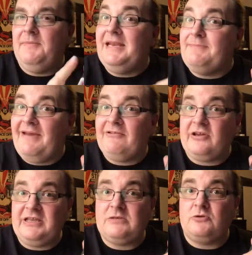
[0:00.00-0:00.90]
In
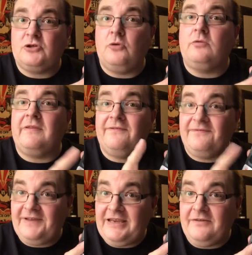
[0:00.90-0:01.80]
America this was called The
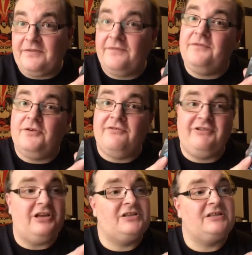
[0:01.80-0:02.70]
Fate of the
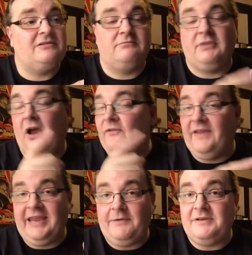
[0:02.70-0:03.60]
Furious, but over
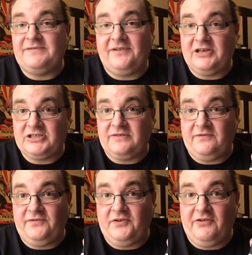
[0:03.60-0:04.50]
here it's Fast
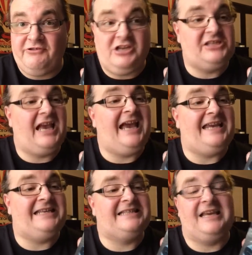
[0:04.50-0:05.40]
and Furious
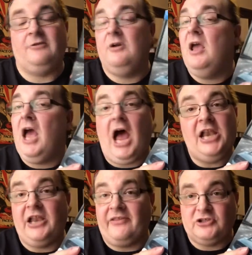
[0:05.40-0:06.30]
8, so
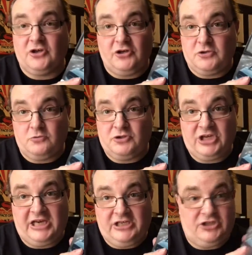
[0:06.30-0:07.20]
another title
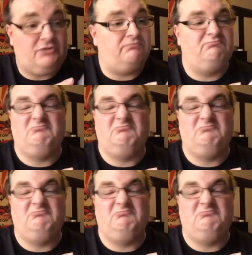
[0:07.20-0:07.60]
change.